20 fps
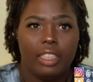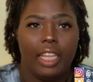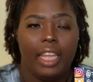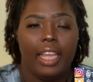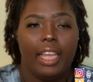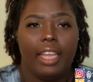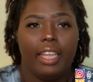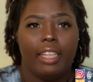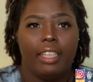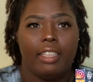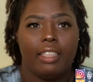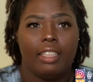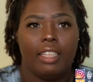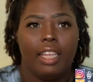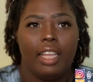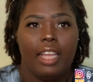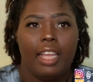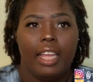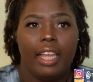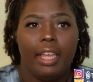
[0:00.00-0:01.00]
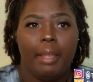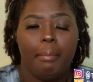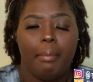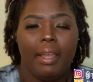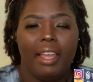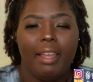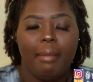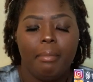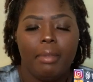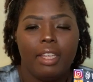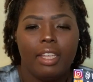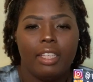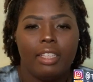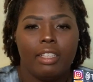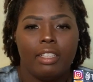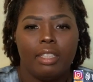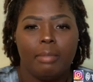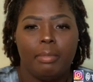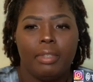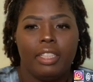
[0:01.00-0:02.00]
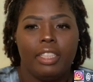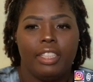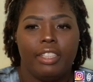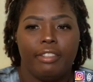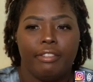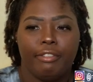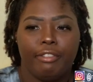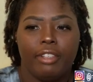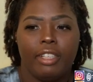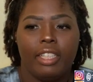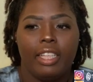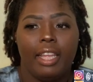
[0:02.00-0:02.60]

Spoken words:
and it may be a little bit different.